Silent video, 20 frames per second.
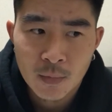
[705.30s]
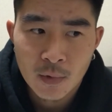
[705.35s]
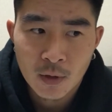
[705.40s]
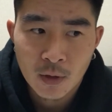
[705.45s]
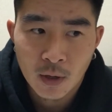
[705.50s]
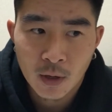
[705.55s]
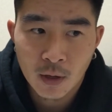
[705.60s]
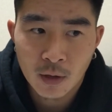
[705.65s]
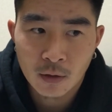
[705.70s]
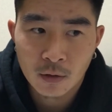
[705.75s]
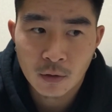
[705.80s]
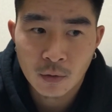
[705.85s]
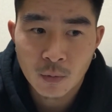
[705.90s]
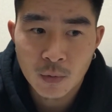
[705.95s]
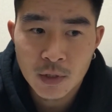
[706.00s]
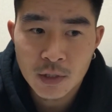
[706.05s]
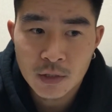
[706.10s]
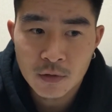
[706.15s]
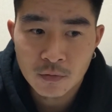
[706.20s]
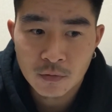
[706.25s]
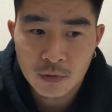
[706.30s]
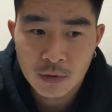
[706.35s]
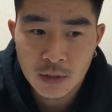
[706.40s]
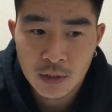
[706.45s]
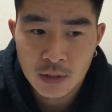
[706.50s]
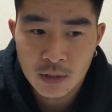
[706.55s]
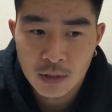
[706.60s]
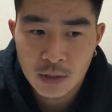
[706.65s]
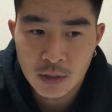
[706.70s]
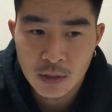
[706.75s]
And the reason for
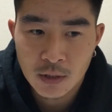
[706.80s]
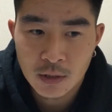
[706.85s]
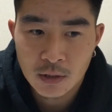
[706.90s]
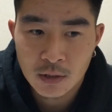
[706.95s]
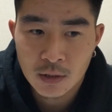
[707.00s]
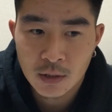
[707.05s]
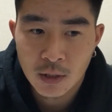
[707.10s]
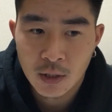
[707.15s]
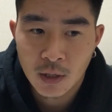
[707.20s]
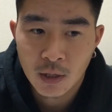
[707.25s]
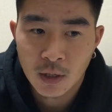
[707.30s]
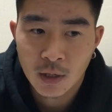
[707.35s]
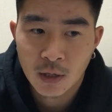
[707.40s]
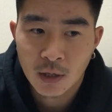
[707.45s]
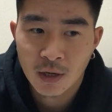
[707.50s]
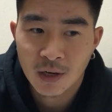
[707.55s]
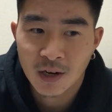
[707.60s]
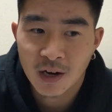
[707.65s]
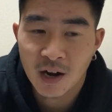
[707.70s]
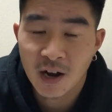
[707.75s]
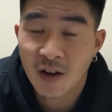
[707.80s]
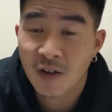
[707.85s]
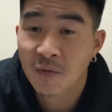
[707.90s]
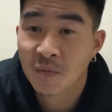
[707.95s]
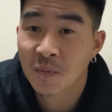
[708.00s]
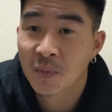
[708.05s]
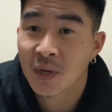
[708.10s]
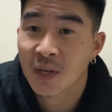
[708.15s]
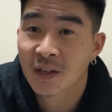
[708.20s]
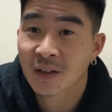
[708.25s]
this is
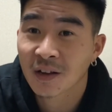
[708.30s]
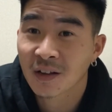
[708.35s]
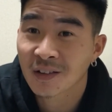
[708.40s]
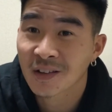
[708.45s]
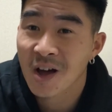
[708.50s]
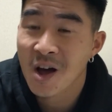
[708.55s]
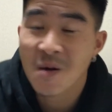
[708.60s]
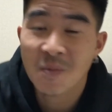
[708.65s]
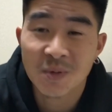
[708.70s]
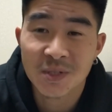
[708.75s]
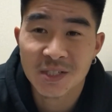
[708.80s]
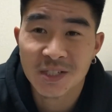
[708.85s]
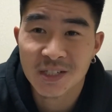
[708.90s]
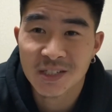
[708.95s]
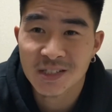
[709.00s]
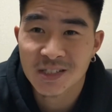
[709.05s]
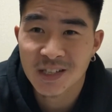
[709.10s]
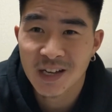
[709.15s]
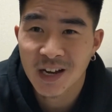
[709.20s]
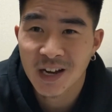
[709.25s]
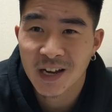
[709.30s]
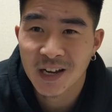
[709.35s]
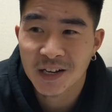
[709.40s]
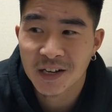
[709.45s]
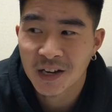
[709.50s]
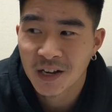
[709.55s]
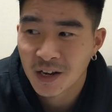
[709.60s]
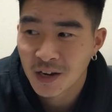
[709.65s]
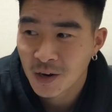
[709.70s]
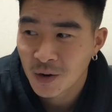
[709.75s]
I've been on the opposite side
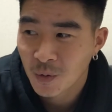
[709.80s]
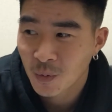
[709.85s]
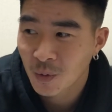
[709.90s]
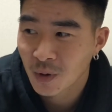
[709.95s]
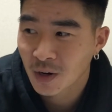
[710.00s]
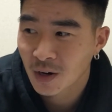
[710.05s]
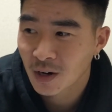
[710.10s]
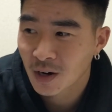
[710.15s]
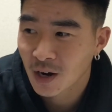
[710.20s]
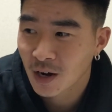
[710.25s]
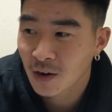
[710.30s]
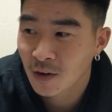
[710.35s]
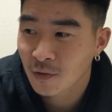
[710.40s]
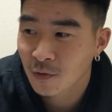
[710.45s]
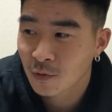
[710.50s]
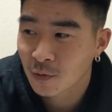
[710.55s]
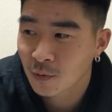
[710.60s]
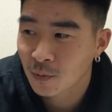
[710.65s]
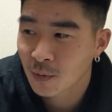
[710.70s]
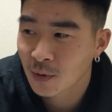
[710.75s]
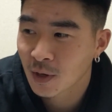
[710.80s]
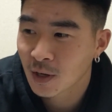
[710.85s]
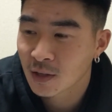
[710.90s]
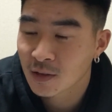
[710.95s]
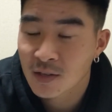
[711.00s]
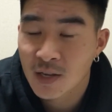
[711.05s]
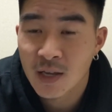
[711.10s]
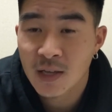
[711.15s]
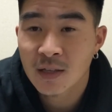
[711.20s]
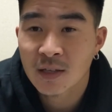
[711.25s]
where I've
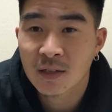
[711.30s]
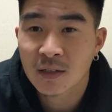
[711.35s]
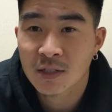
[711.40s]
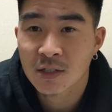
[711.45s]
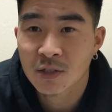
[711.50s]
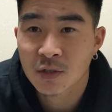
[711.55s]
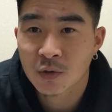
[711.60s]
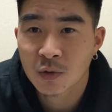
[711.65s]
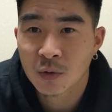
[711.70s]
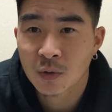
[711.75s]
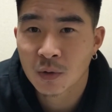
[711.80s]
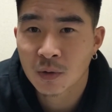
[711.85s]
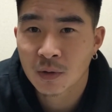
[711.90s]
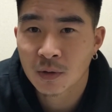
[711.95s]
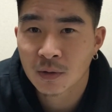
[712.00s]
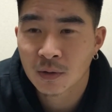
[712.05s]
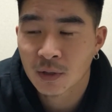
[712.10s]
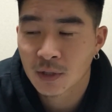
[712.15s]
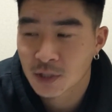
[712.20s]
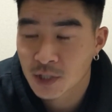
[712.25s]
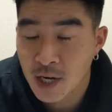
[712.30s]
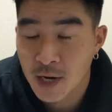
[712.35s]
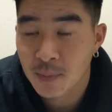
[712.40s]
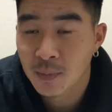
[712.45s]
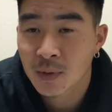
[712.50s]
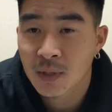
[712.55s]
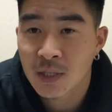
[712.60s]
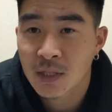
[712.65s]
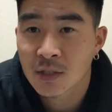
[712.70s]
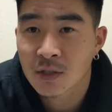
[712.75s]
attended a school, a
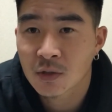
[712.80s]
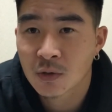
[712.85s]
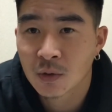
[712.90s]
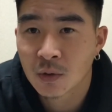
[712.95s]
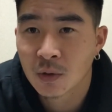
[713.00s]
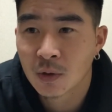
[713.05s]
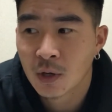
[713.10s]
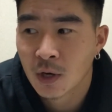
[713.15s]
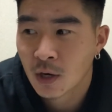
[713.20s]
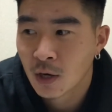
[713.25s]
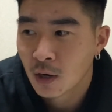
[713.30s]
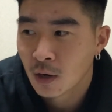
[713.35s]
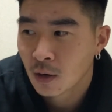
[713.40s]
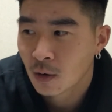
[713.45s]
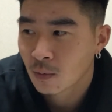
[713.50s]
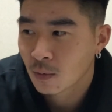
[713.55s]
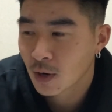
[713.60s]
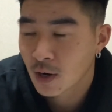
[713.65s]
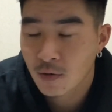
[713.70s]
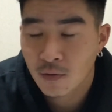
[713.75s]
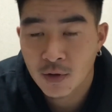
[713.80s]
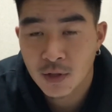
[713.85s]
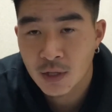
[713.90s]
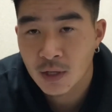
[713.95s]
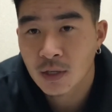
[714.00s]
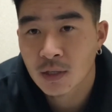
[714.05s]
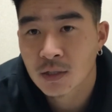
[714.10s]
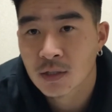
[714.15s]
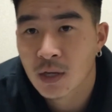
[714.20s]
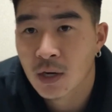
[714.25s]
Japanese school, where everything
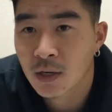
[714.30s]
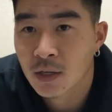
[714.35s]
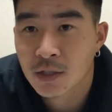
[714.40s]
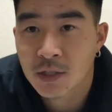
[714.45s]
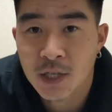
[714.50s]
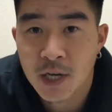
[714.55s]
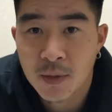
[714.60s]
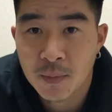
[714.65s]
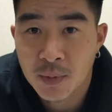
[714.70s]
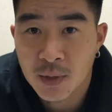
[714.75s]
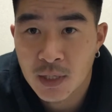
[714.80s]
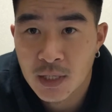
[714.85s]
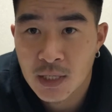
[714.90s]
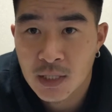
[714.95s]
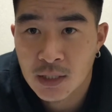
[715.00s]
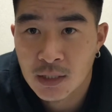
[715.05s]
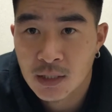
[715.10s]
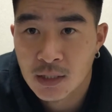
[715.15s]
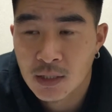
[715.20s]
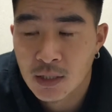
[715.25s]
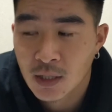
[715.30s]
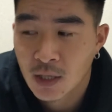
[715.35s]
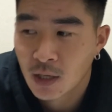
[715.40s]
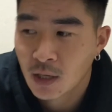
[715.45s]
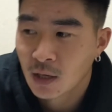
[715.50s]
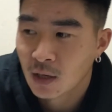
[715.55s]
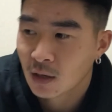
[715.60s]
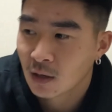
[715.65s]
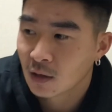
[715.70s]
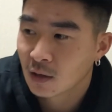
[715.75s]
is taught in Japanese.
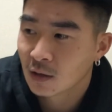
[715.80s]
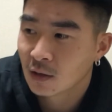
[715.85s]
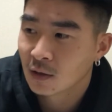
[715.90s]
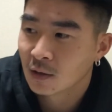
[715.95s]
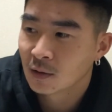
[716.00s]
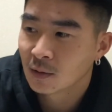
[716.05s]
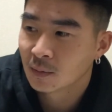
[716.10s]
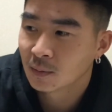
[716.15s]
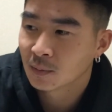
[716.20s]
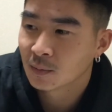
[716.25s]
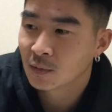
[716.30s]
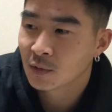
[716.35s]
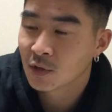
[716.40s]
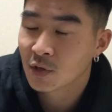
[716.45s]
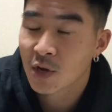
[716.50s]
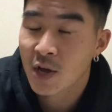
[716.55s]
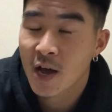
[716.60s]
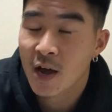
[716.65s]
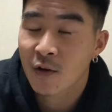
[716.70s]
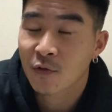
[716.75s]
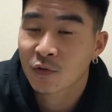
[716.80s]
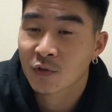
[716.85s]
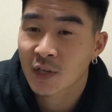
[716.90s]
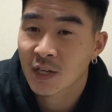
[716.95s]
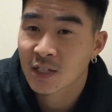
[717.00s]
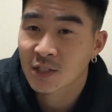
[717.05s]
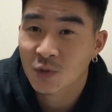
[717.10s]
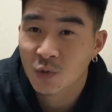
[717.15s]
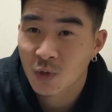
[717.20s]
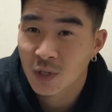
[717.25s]
You have to
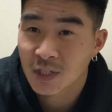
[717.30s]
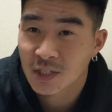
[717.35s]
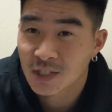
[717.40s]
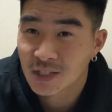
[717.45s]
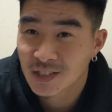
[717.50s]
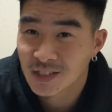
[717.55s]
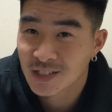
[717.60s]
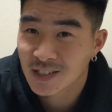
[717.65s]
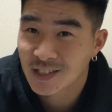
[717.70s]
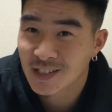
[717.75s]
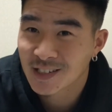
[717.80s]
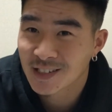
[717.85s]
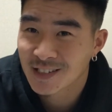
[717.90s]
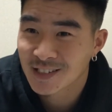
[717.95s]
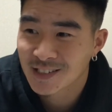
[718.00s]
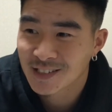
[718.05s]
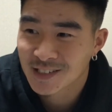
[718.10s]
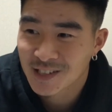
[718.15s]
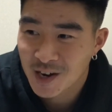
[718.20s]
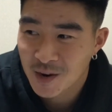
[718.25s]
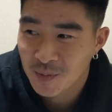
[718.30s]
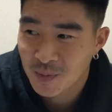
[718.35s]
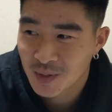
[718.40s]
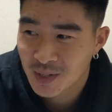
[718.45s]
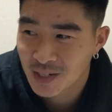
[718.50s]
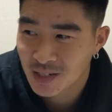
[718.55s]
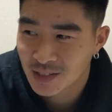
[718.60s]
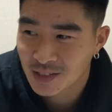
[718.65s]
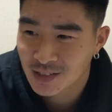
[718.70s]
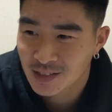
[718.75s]
ask questions in
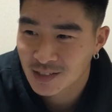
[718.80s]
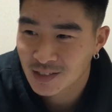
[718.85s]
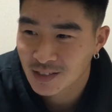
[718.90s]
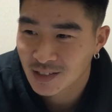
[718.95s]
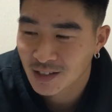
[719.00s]
Japanese.